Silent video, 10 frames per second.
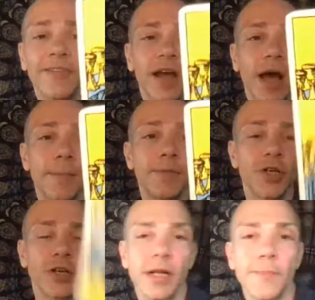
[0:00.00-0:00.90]
of Cups,
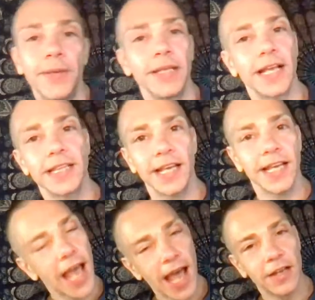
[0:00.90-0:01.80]
you're going to be like the
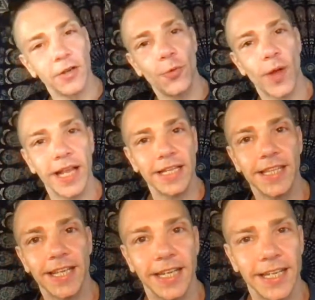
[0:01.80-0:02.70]
cat who ate the
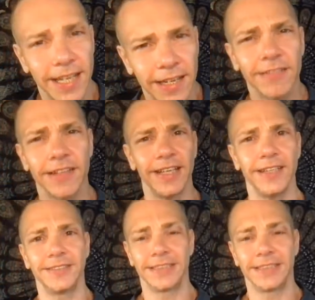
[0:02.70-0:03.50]
canary.